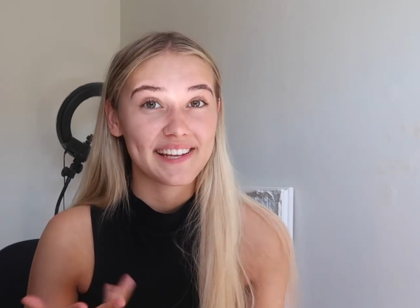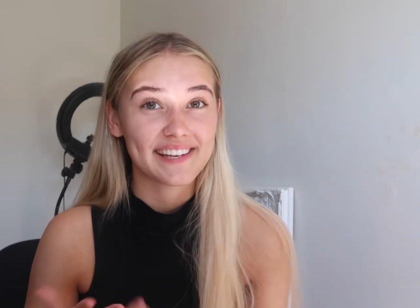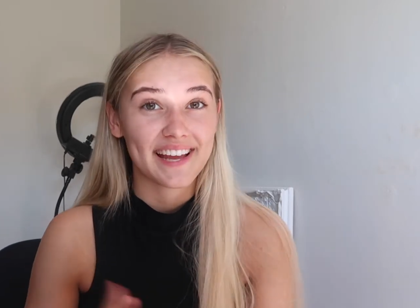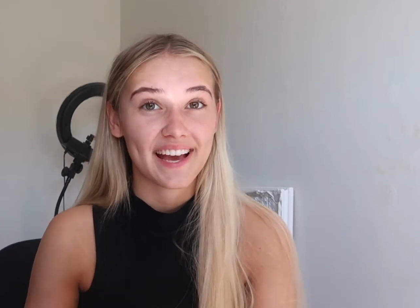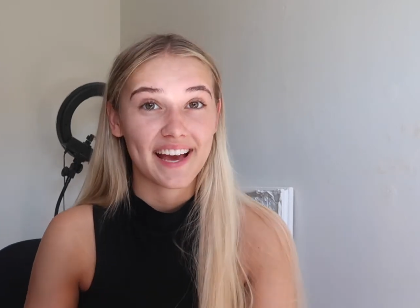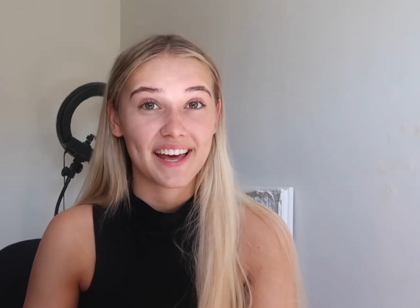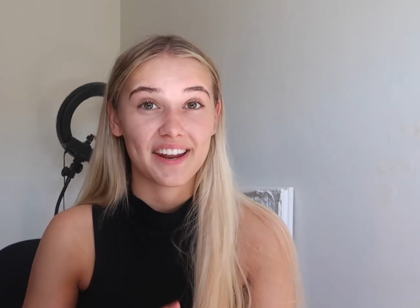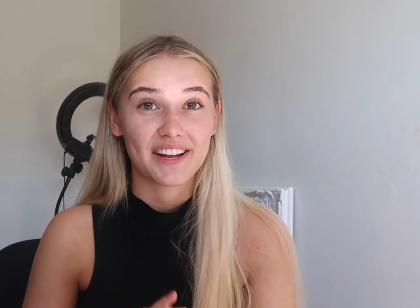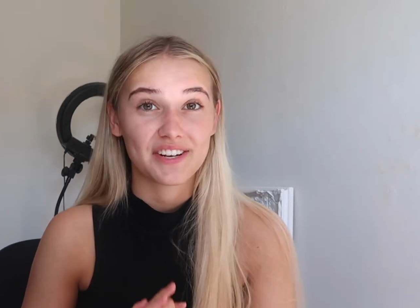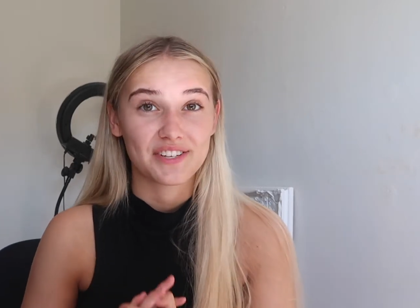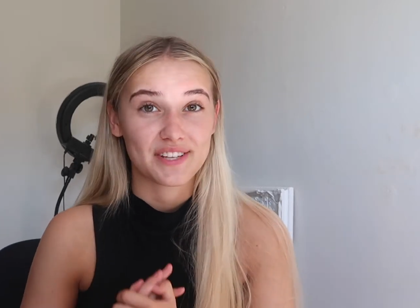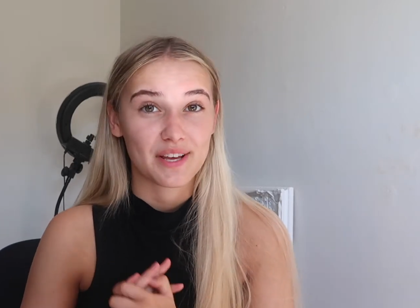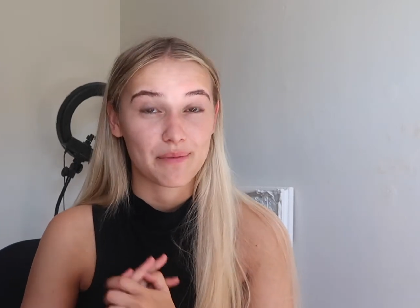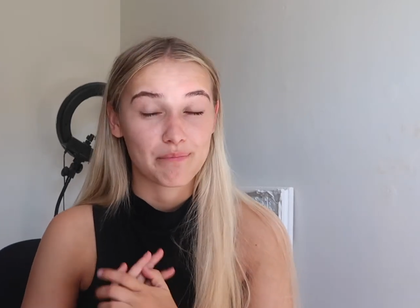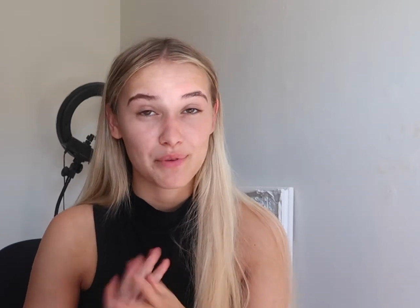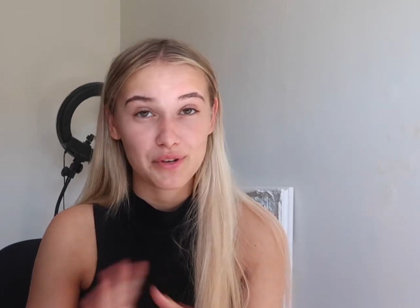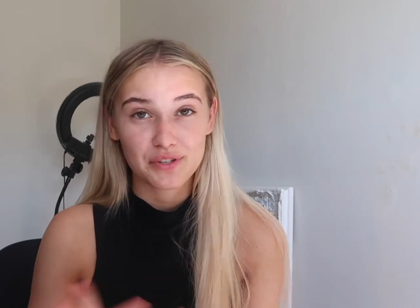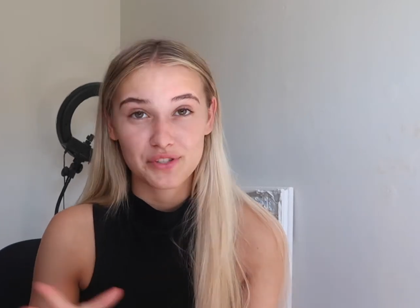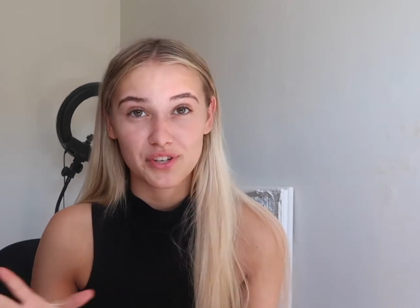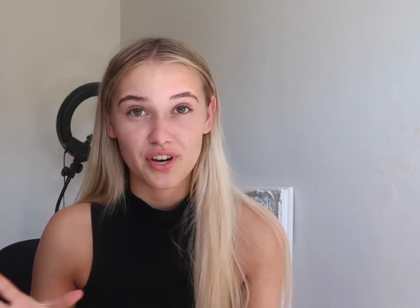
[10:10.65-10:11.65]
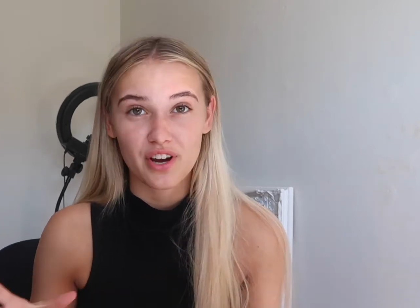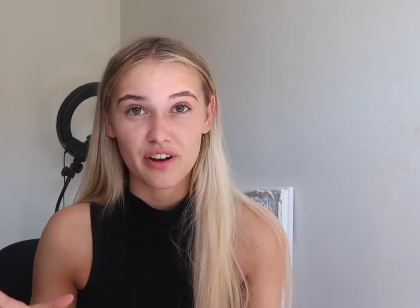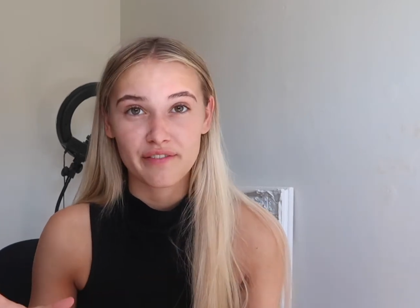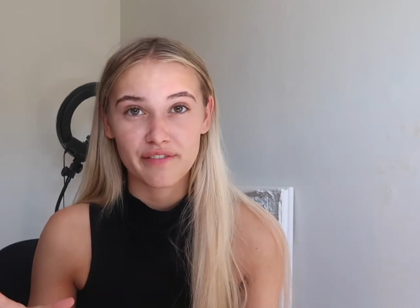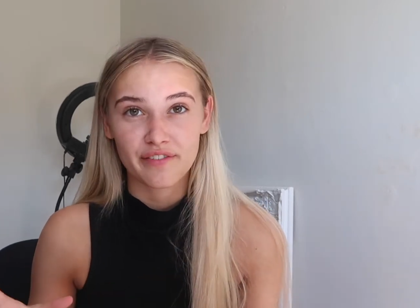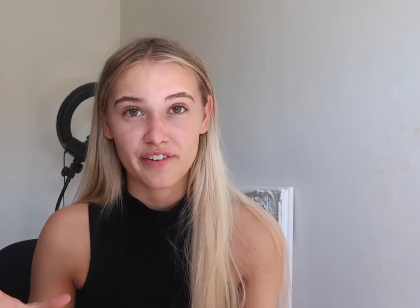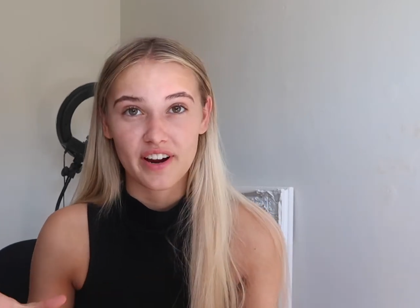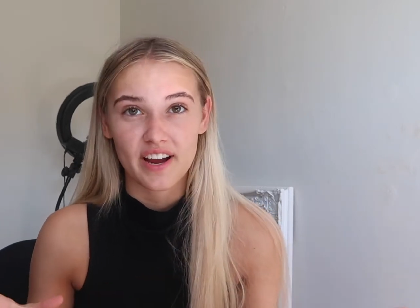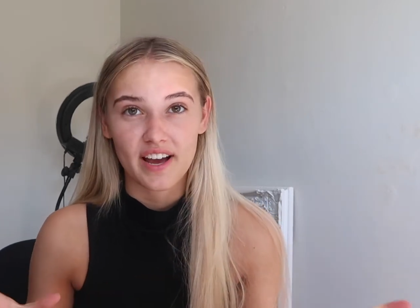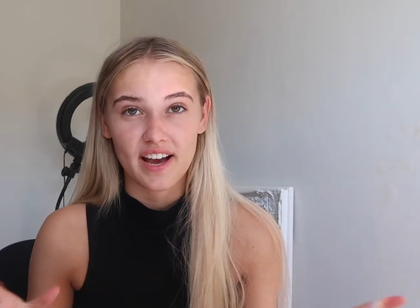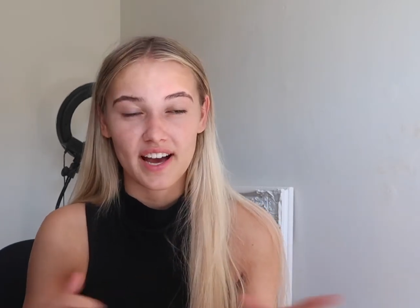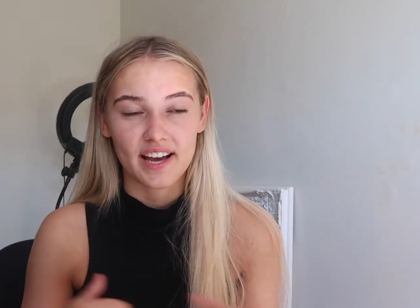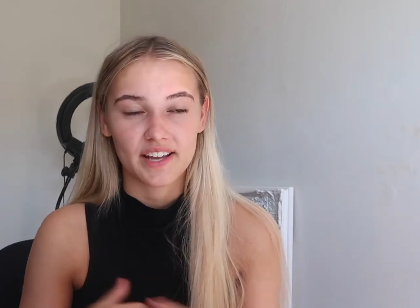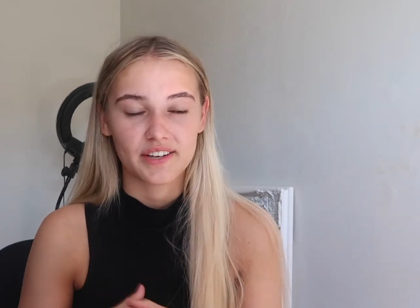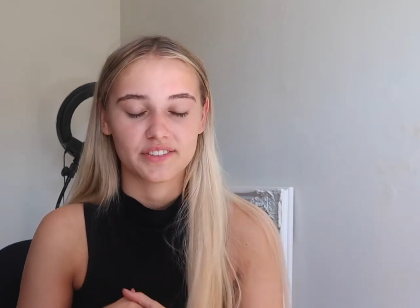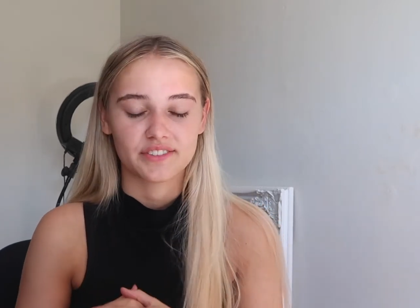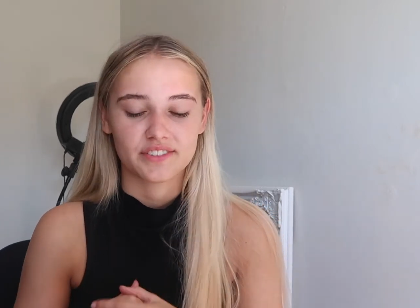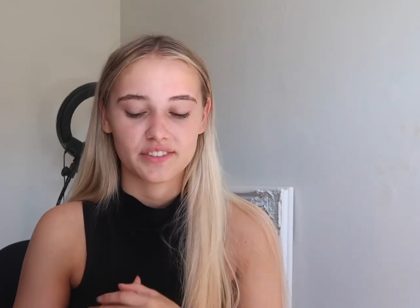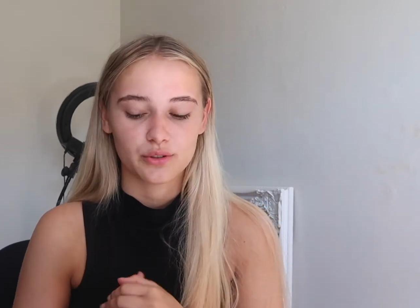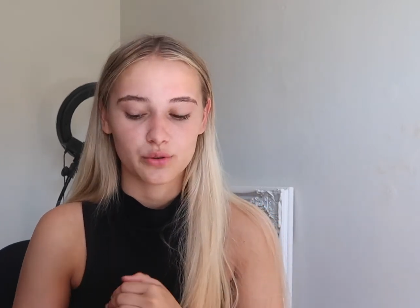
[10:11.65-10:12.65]
and I just had music over it
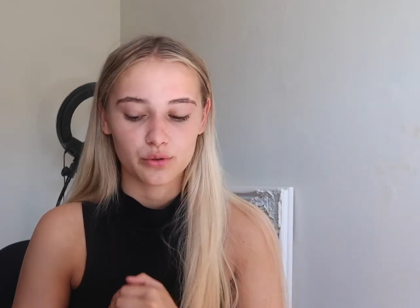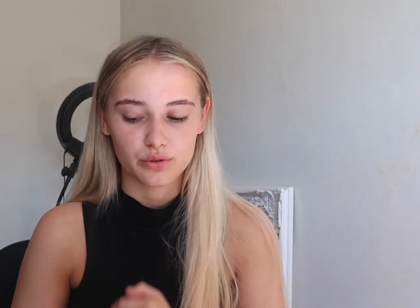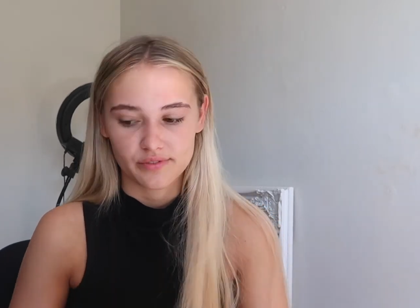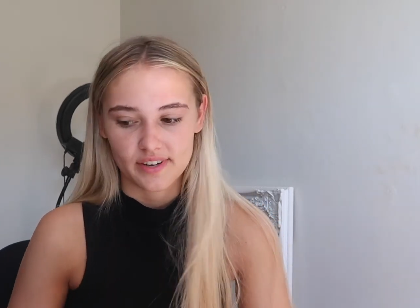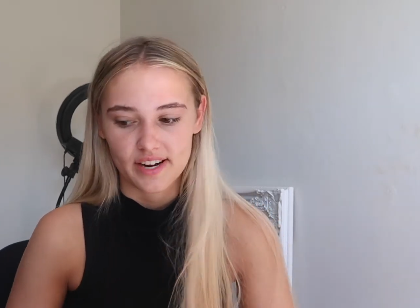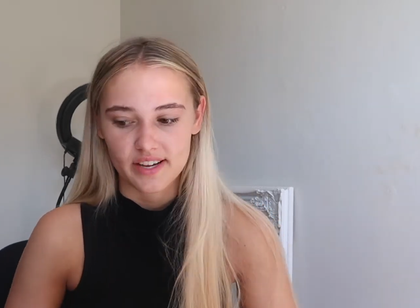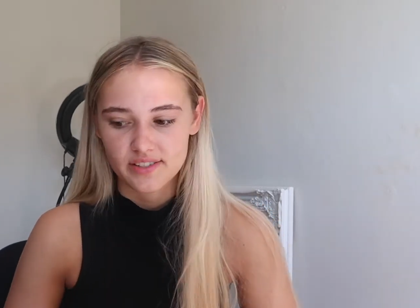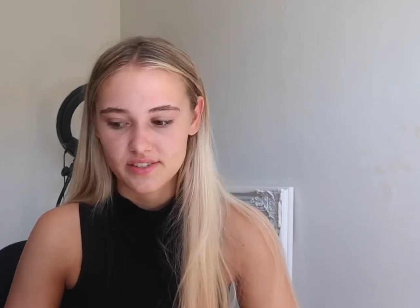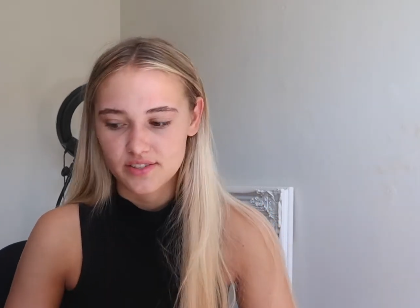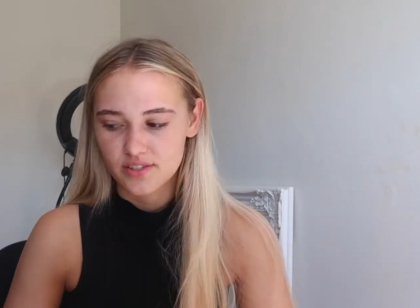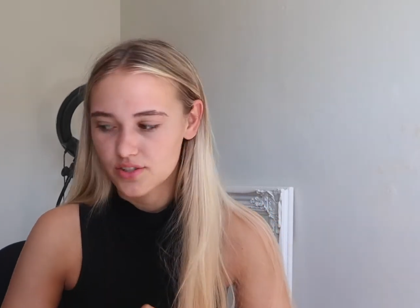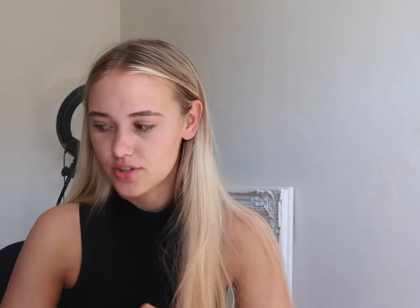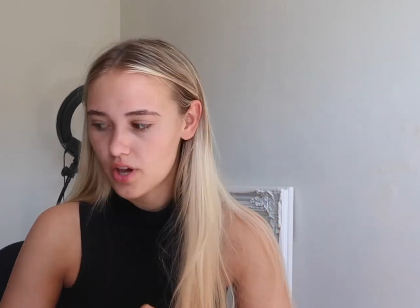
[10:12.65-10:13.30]
and all the rest